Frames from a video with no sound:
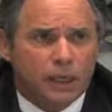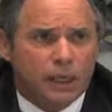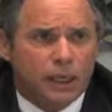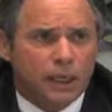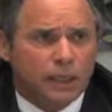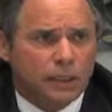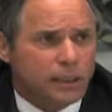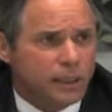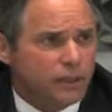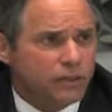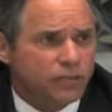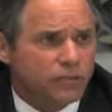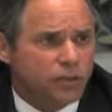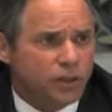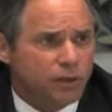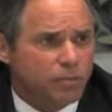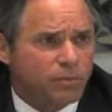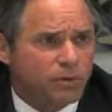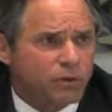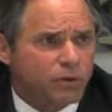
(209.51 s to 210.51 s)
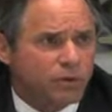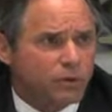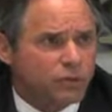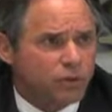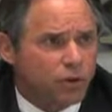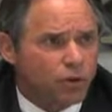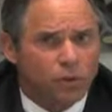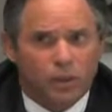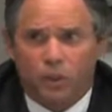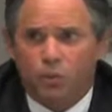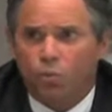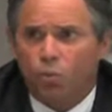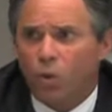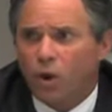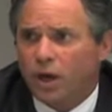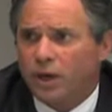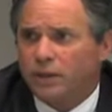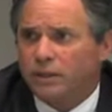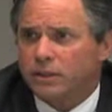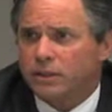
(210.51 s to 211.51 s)
And ladies and gentlemen, there is only
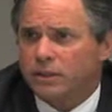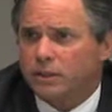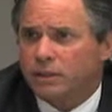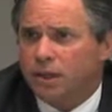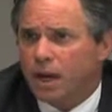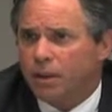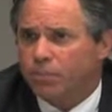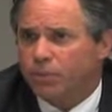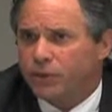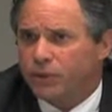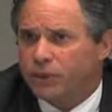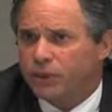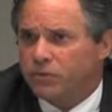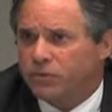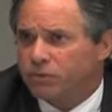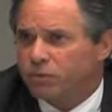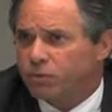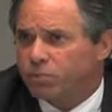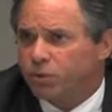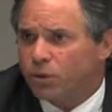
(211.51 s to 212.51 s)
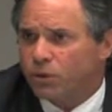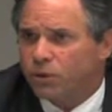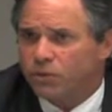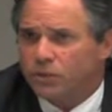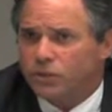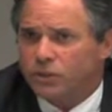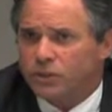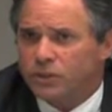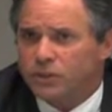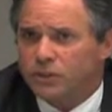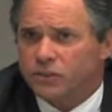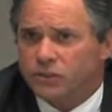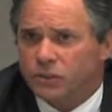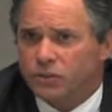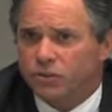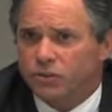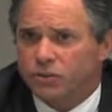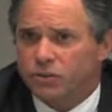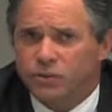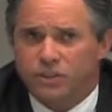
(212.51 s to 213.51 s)
one comprehensive approach to these
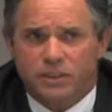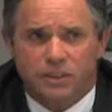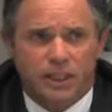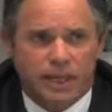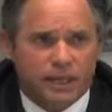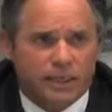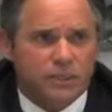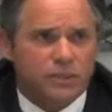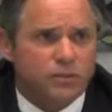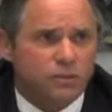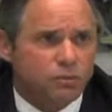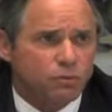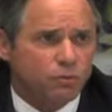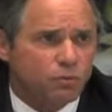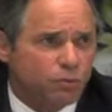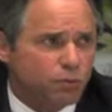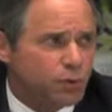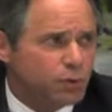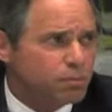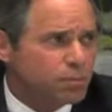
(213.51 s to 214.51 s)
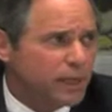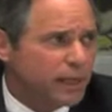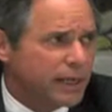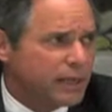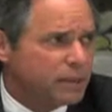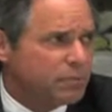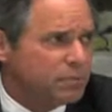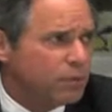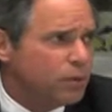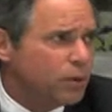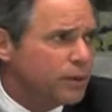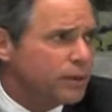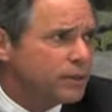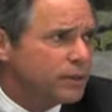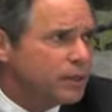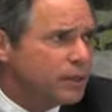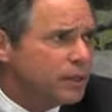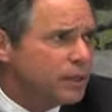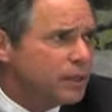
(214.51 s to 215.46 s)
issues, and that is through the planning board.